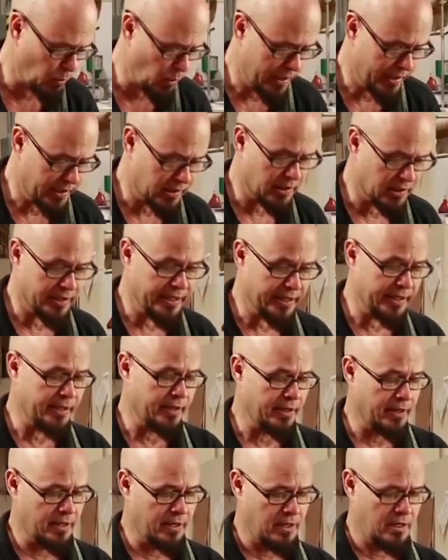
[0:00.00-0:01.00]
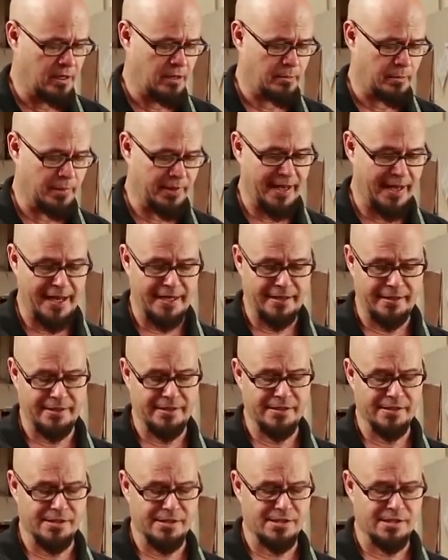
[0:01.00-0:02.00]
of white clay, but that
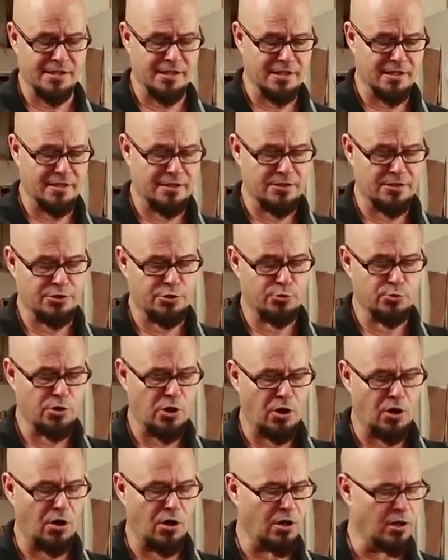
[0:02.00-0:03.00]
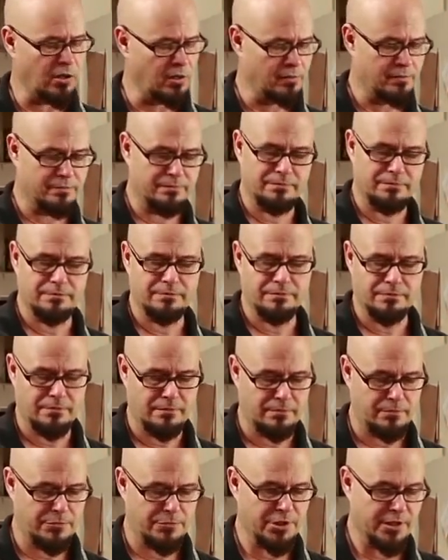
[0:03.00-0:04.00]
is too tall
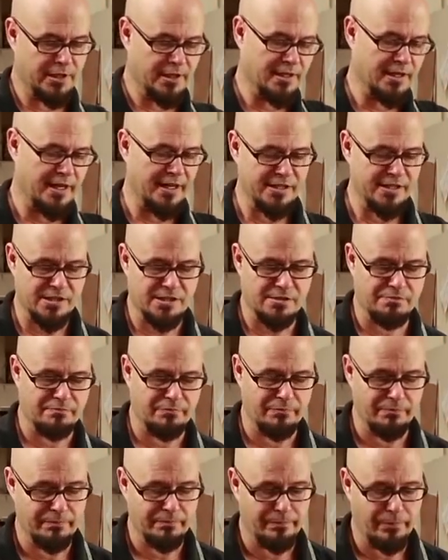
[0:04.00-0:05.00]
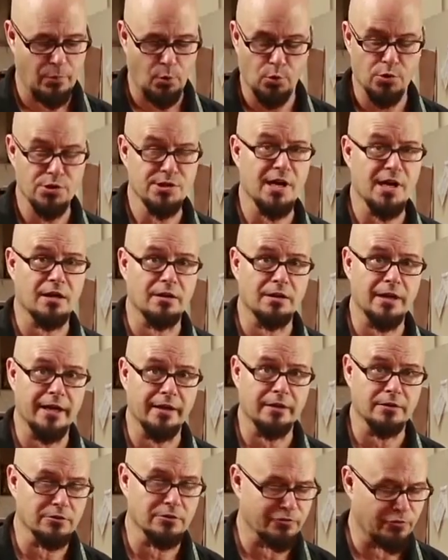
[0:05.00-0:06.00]
to get a nice horizontal
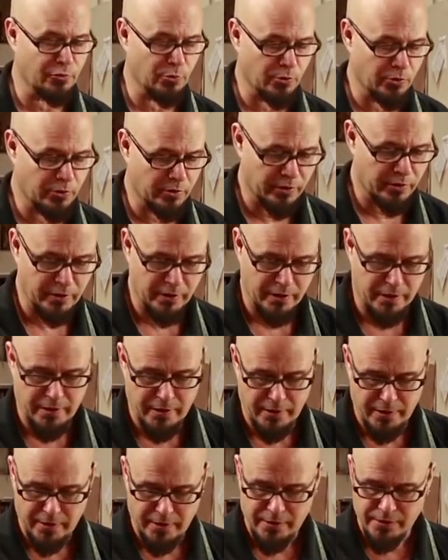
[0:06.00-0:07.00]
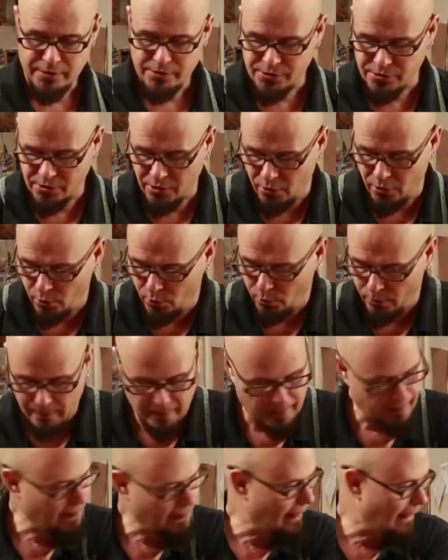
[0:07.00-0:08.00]
angle for her. So
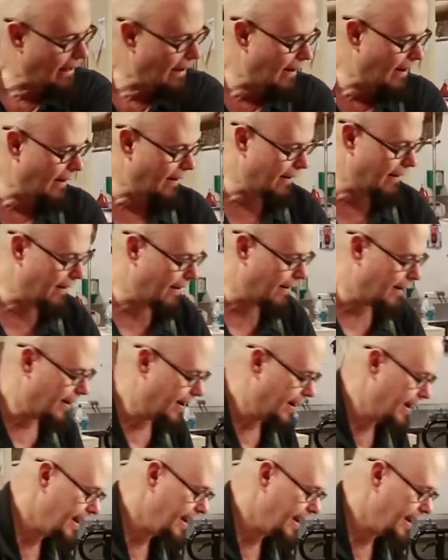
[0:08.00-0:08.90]
I